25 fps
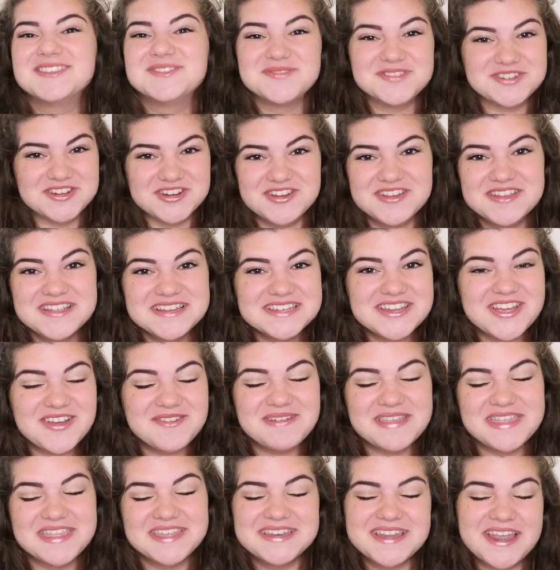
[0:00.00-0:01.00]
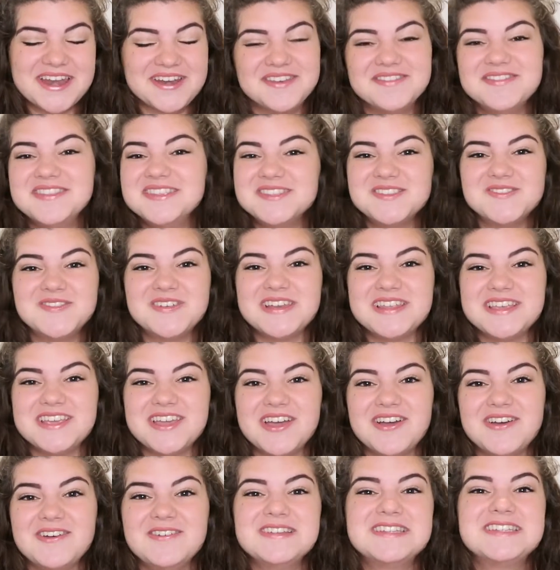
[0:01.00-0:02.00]
I'm sure you can tell by the title of this
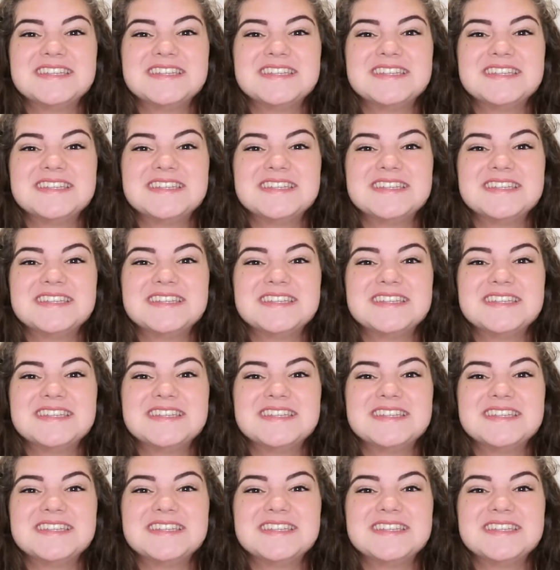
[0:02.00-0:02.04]
video,